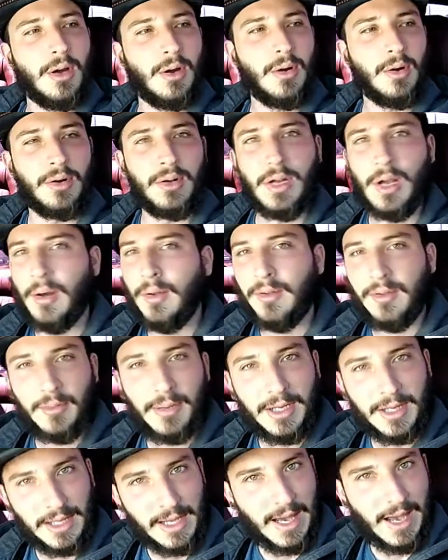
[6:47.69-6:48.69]
or known
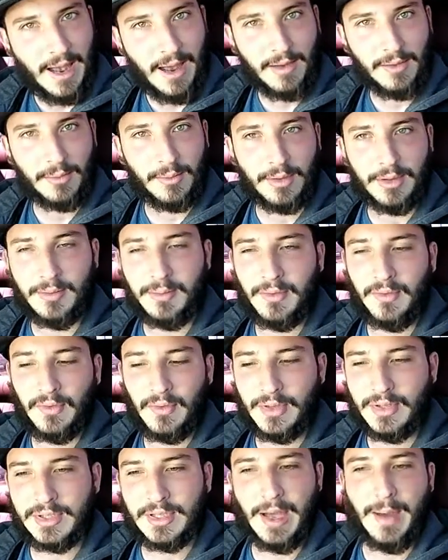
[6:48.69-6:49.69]
somebody that has one. I mean,
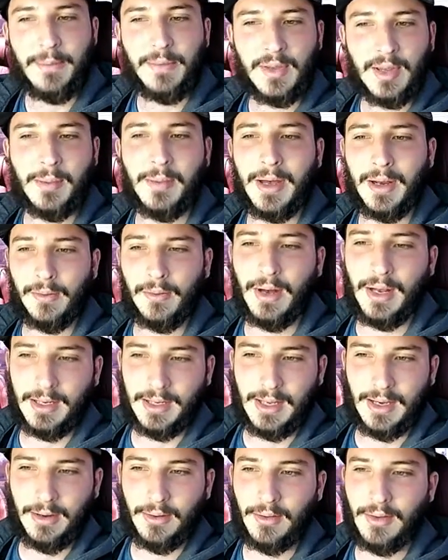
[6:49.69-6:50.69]
you stop and think about it right
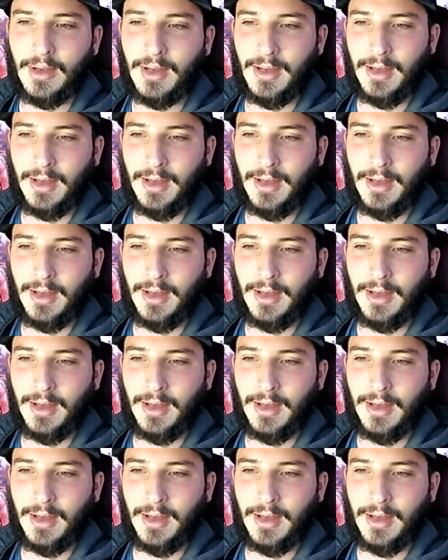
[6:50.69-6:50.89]
now.